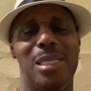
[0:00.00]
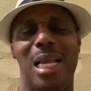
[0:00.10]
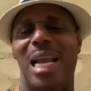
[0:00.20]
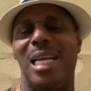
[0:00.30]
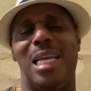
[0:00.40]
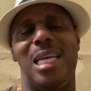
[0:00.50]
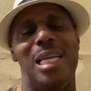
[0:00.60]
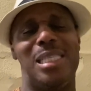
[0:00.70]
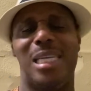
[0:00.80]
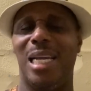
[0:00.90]
They got the
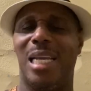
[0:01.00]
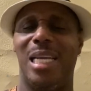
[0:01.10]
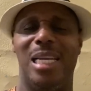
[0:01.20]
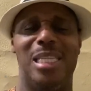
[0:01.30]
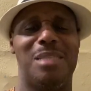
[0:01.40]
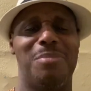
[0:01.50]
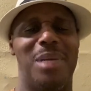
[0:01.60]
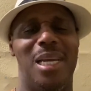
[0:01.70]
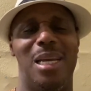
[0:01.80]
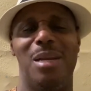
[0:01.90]
kids killing kids, man.